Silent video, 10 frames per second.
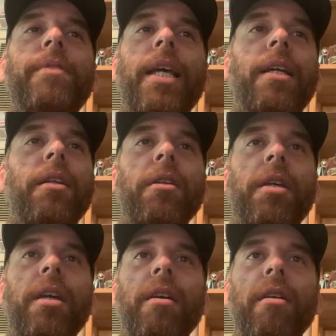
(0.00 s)
take a
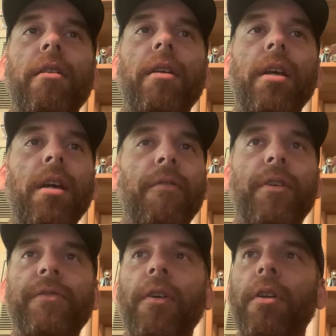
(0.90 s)
look here.
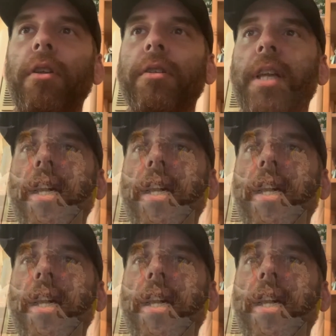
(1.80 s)
First photo looks